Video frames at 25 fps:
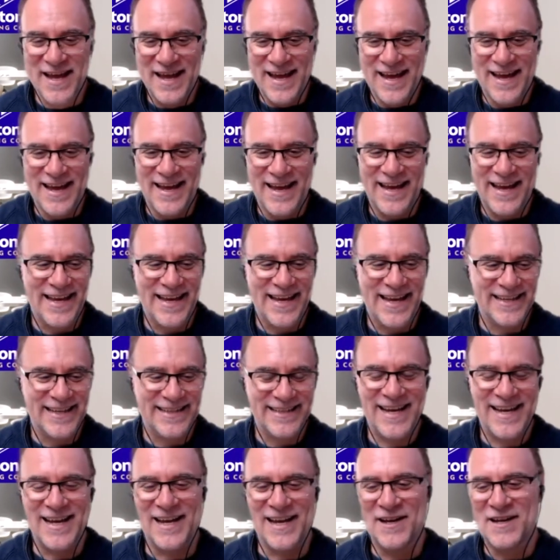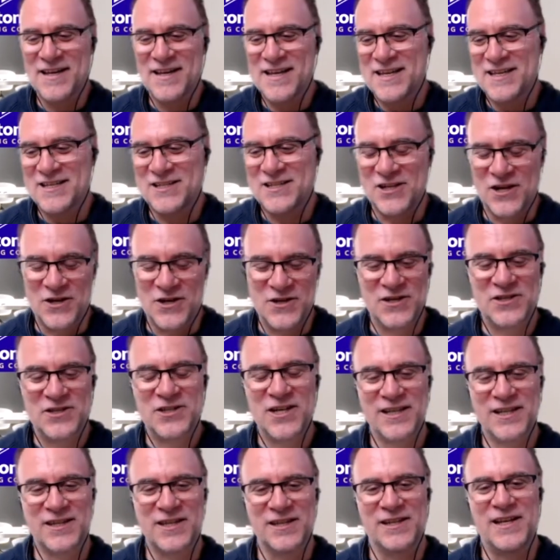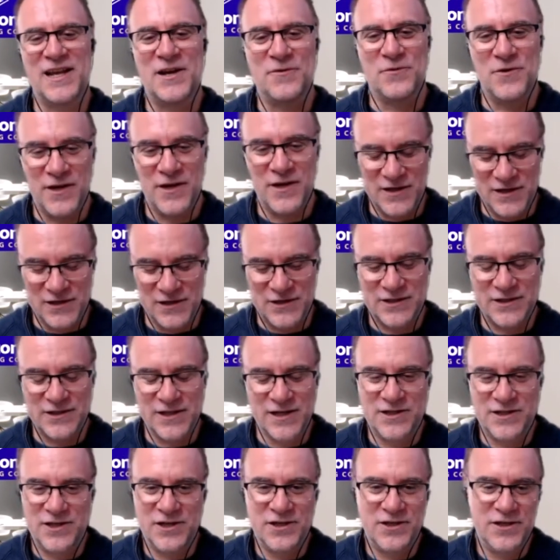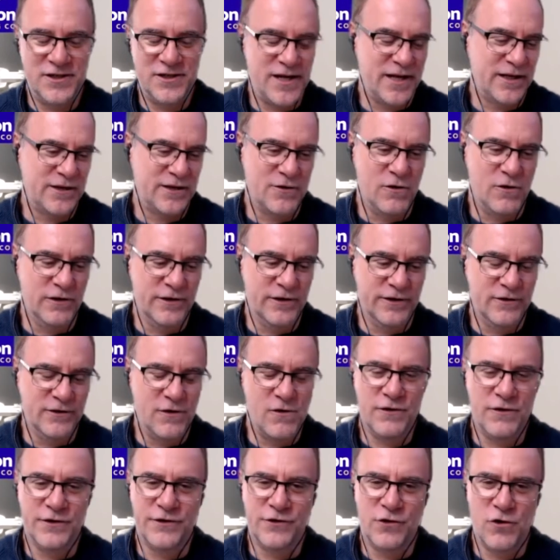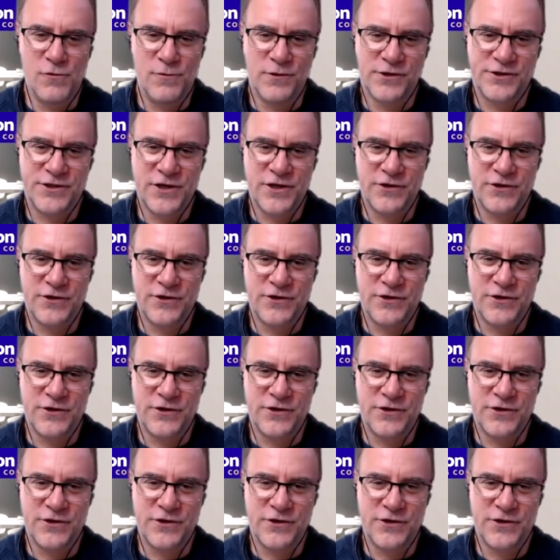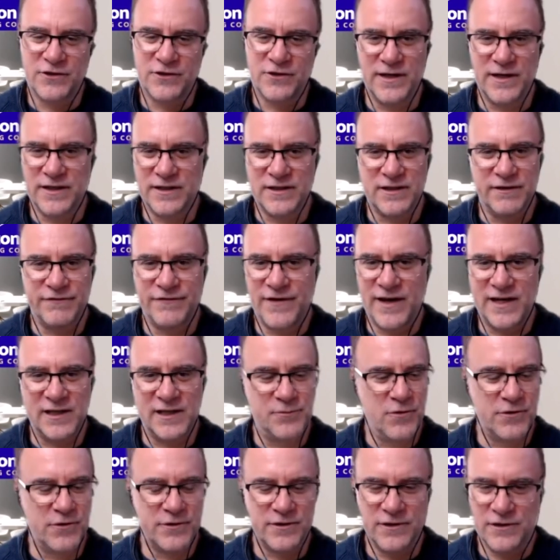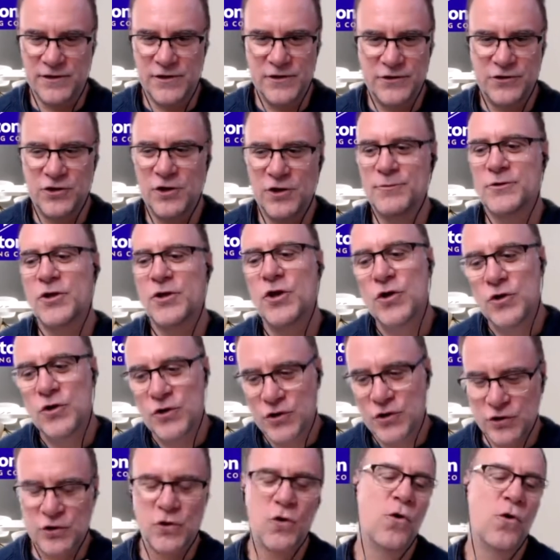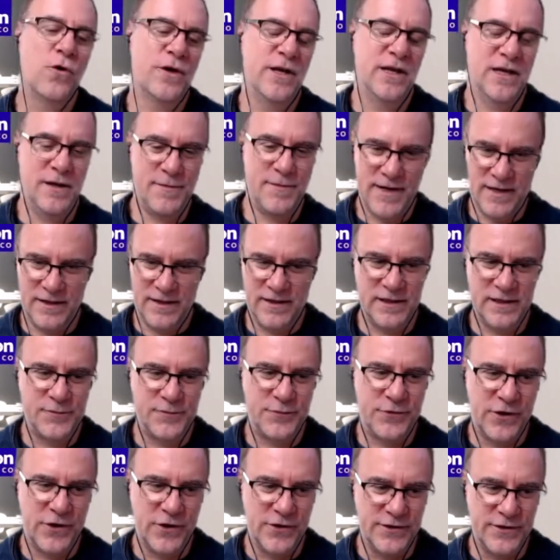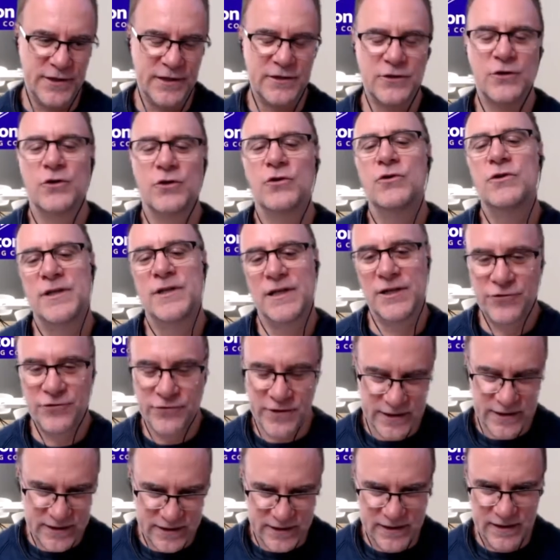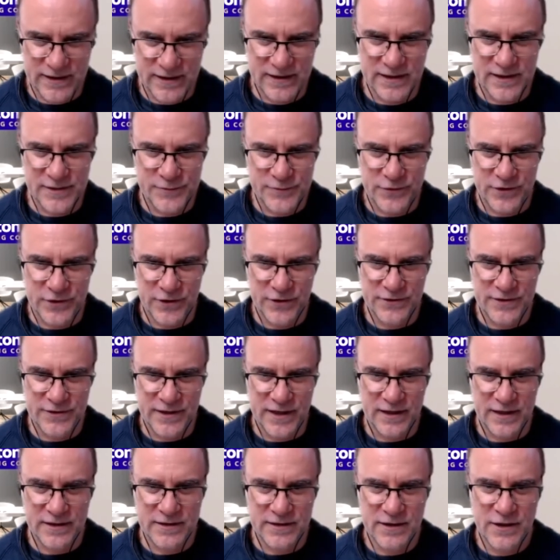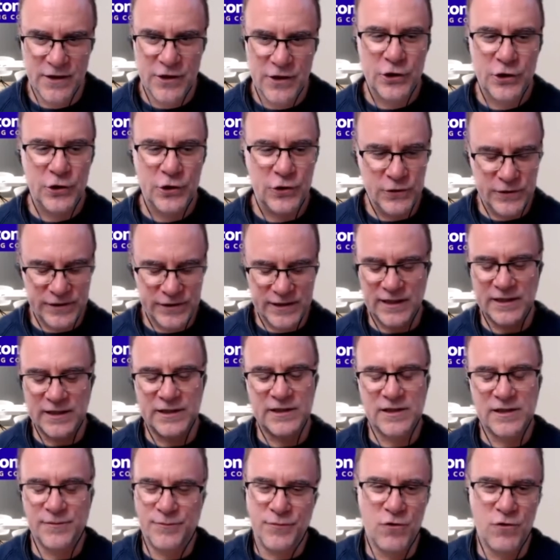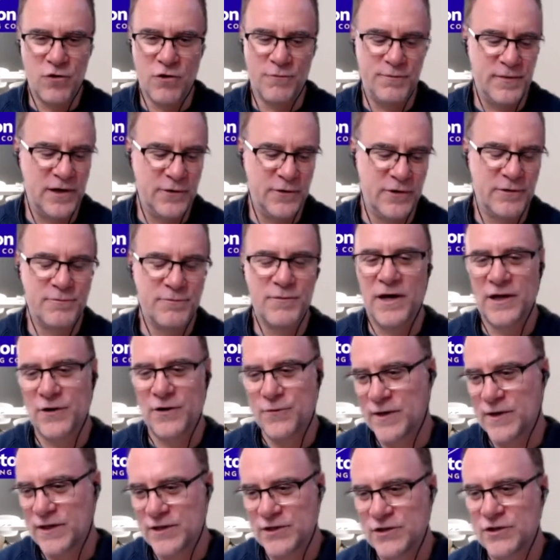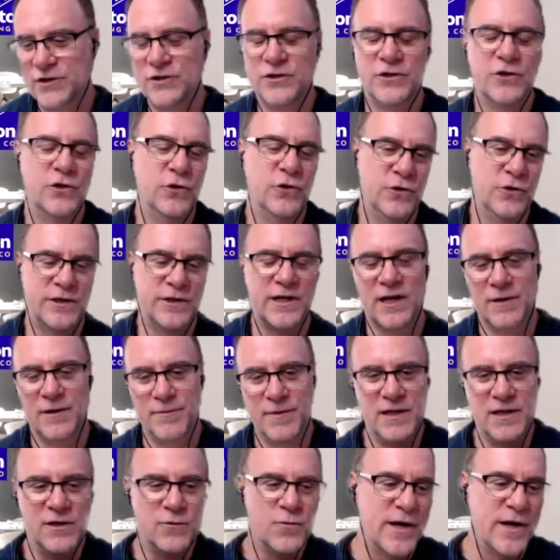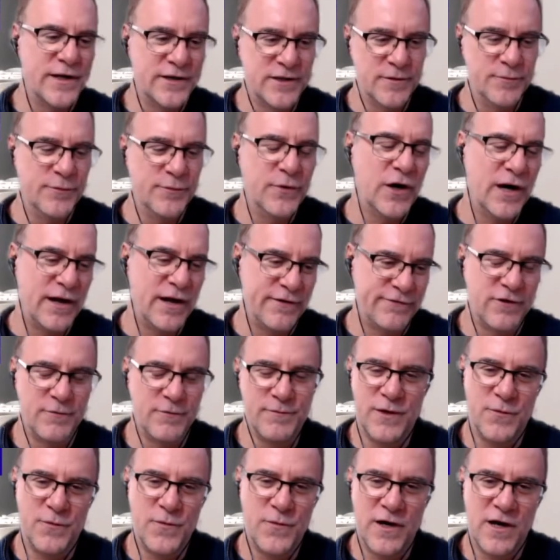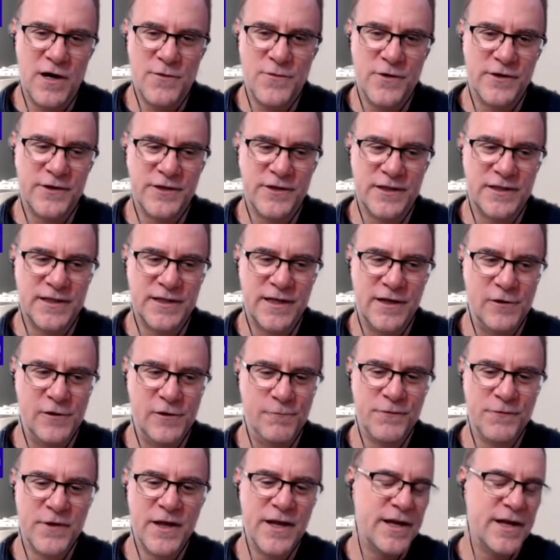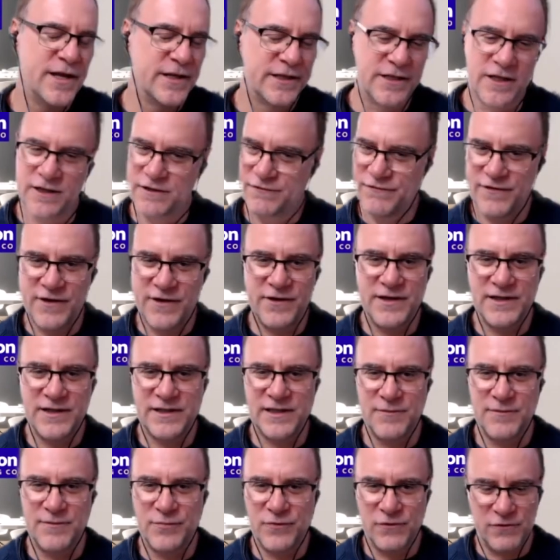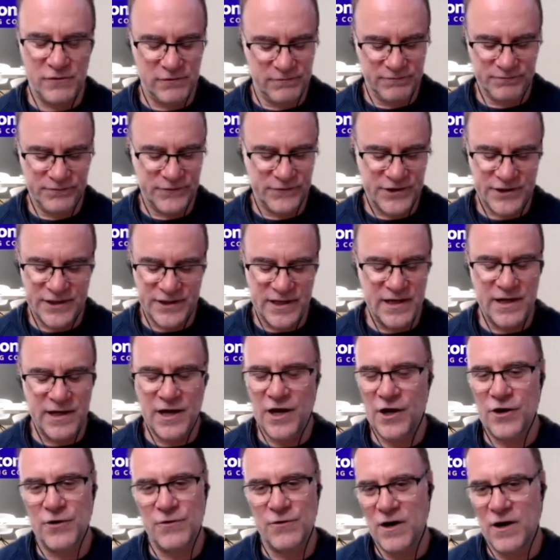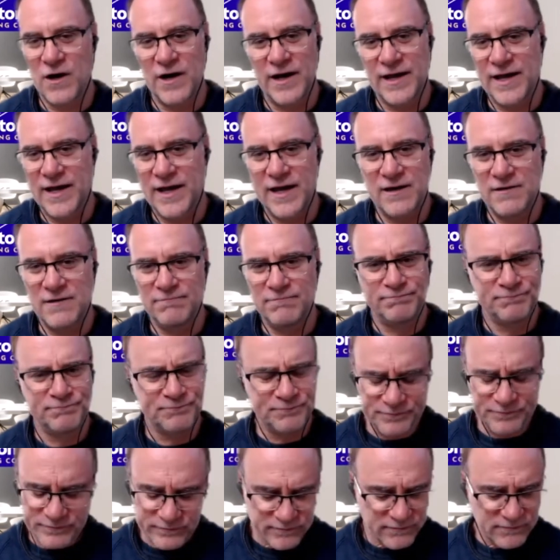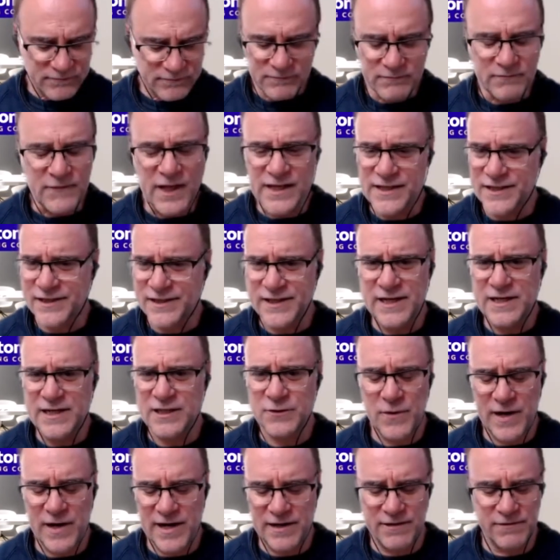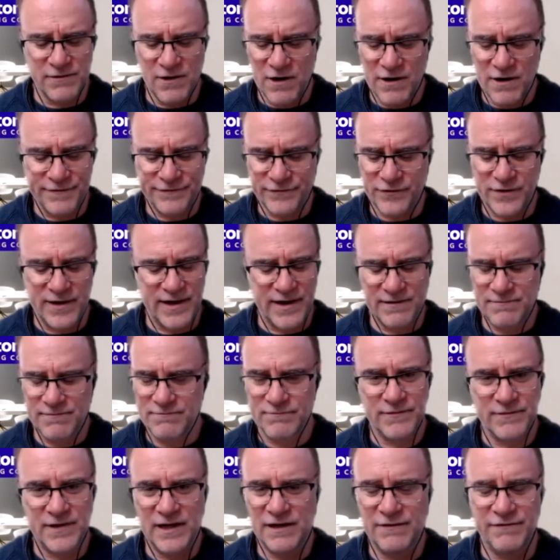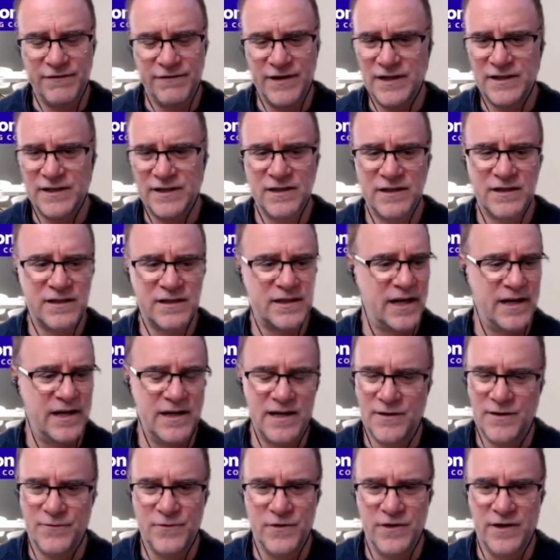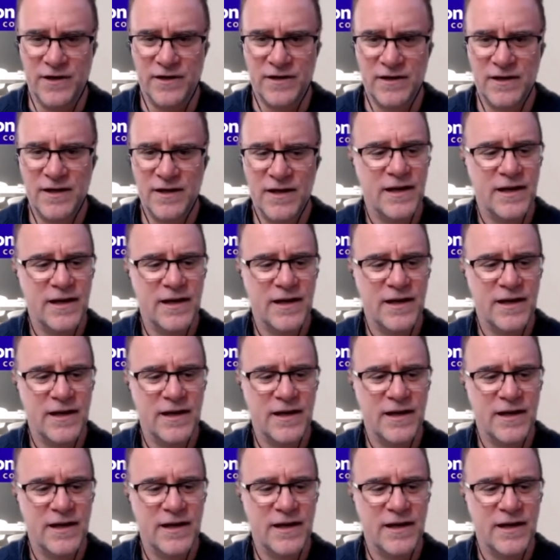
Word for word: Okay? yeah. So you check the network, you, you, you check all the, all the normal social medias, the Twitters, the Facebooks, the YouTubes. Who's talking about this project? Who's interested in this project? Who's yep. going to support me with my questions? Who's going to be the one to buy it from me when I want to sell? So it's very simple, C-O-I-N, yep. C-suite offering investors and network.